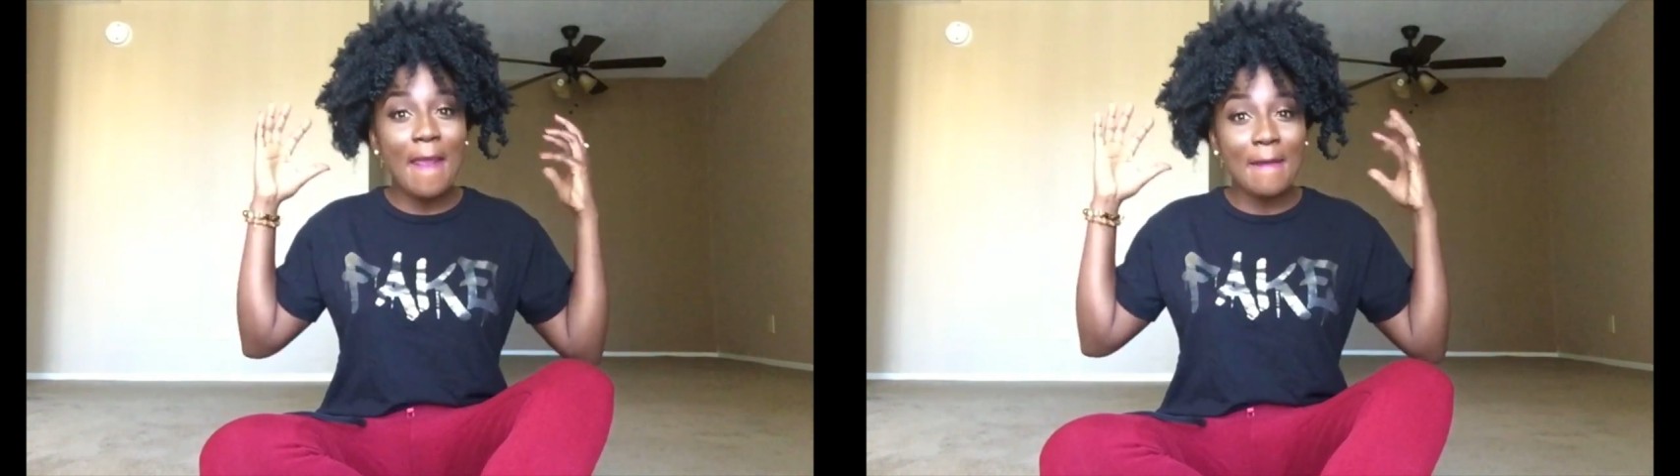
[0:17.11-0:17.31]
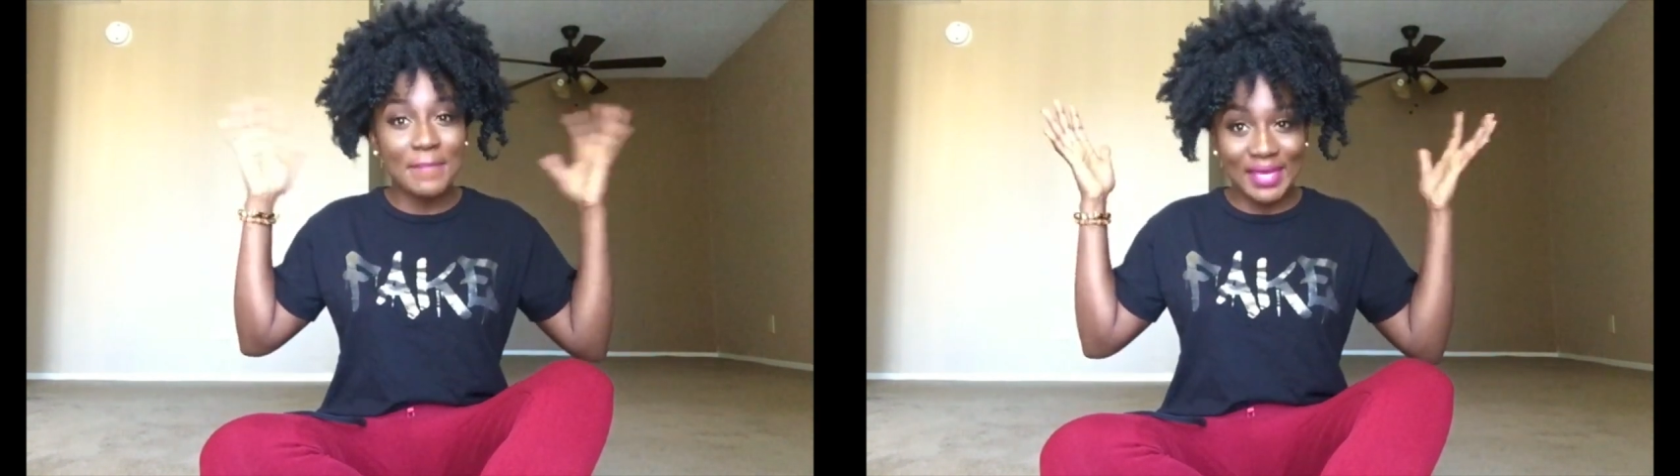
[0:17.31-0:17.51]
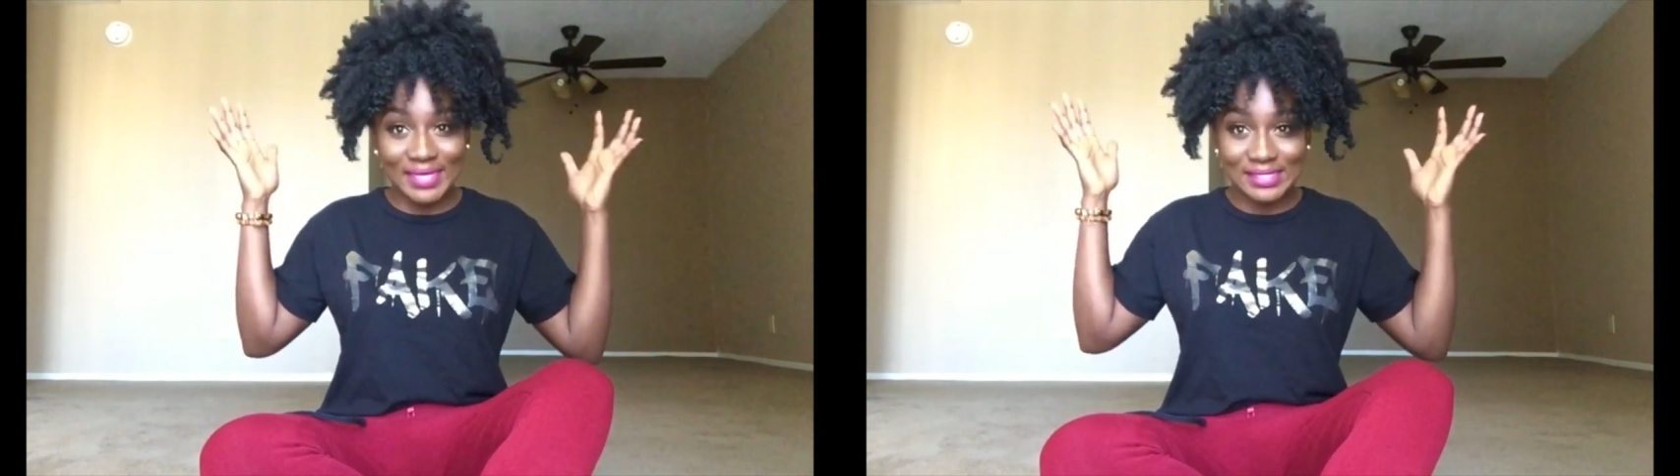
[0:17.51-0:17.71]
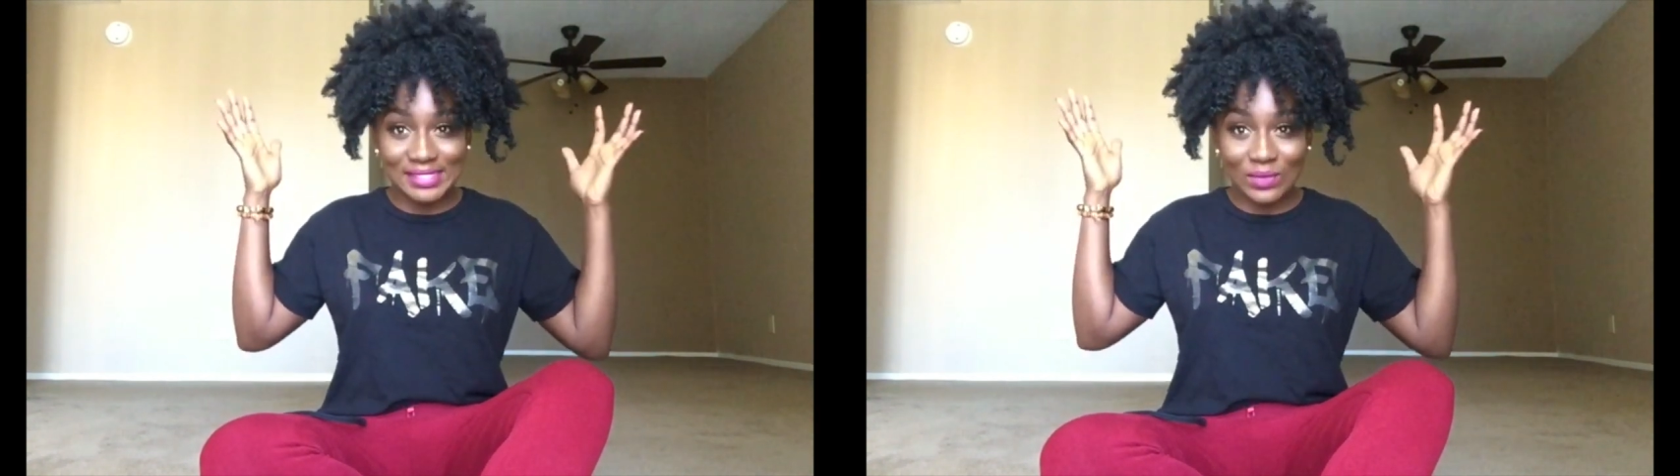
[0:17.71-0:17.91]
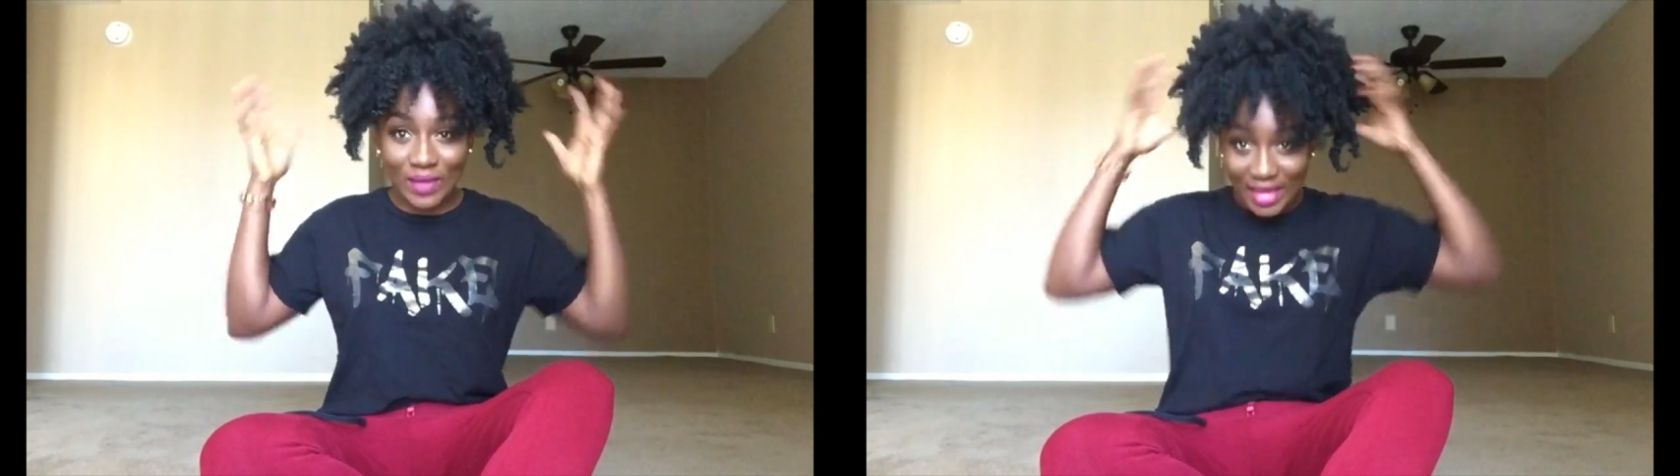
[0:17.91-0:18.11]
a mess,
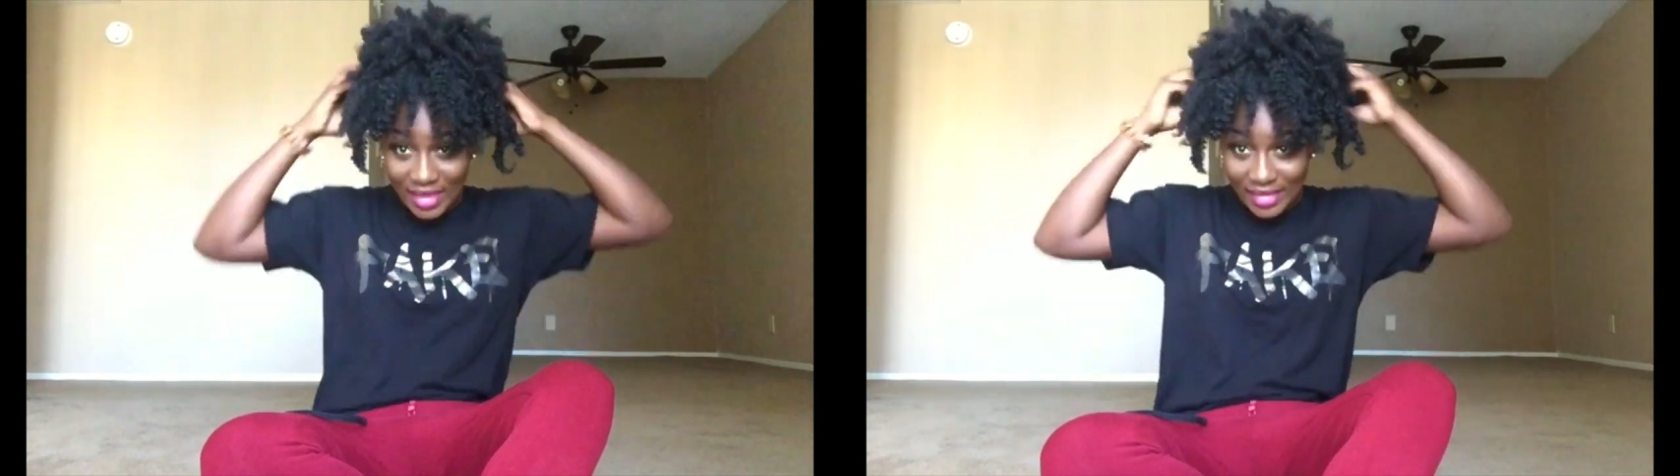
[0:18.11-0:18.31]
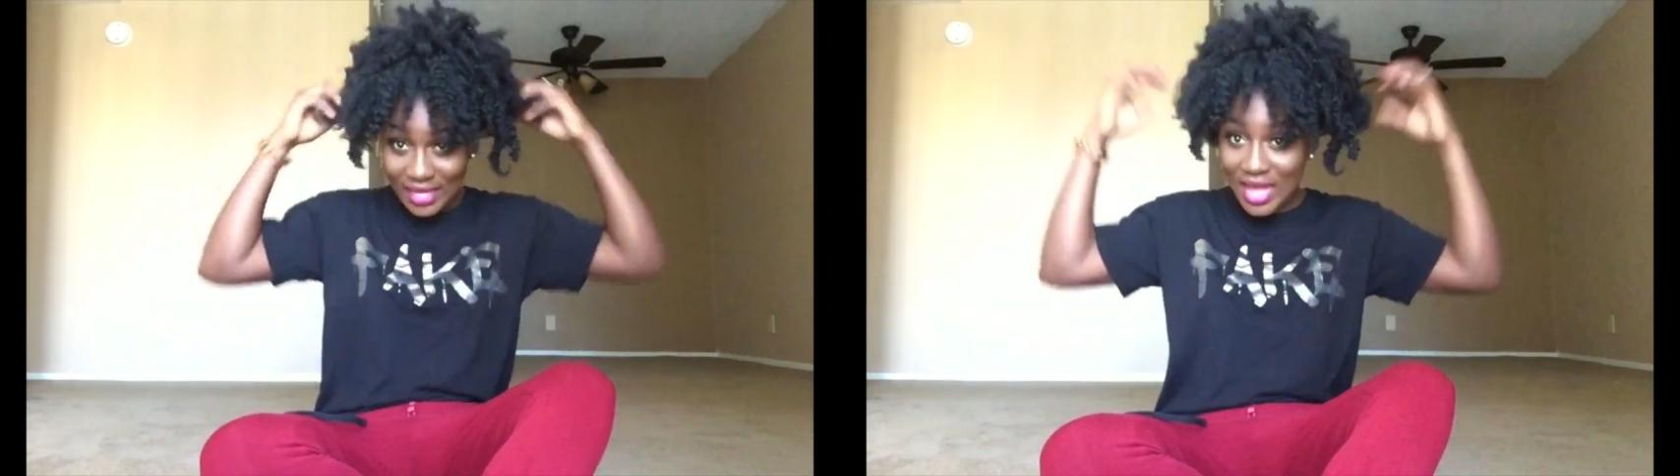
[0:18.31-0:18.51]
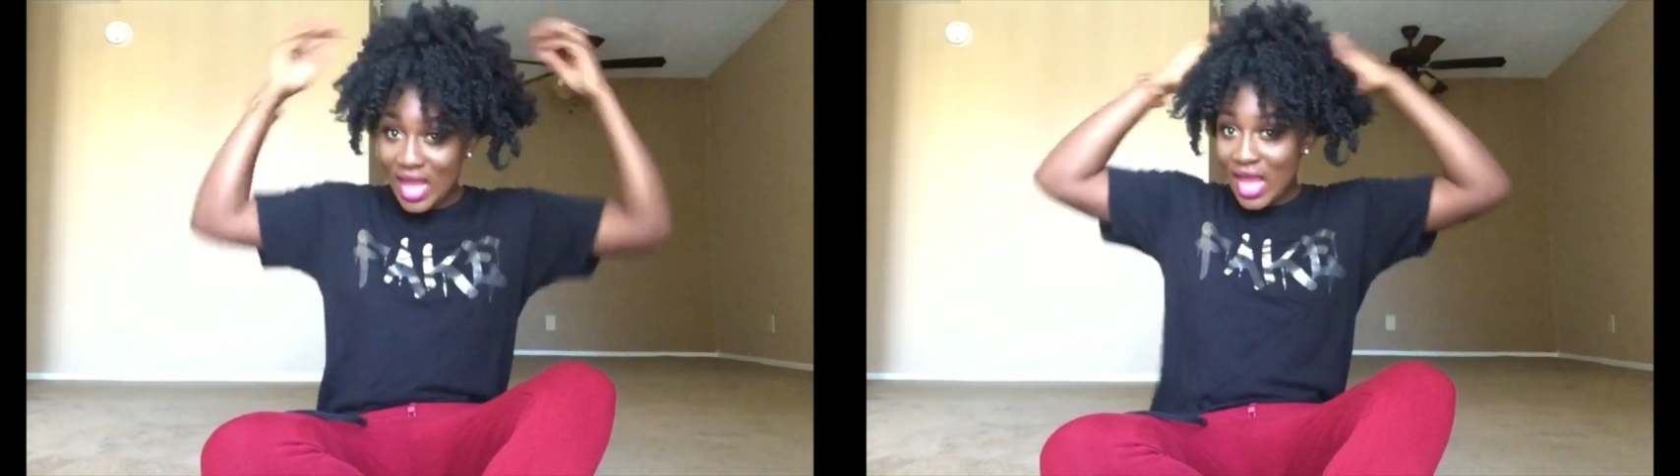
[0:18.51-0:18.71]
okay?